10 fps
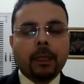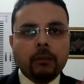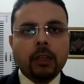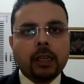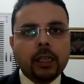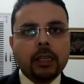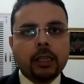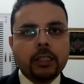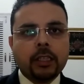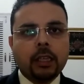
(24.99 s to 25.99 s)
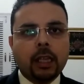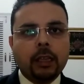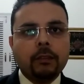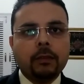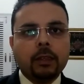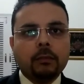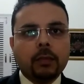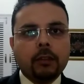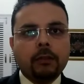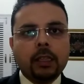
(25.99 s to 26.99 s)
If you are really rich in life
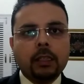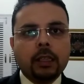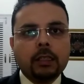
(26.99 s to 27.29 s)
but you feel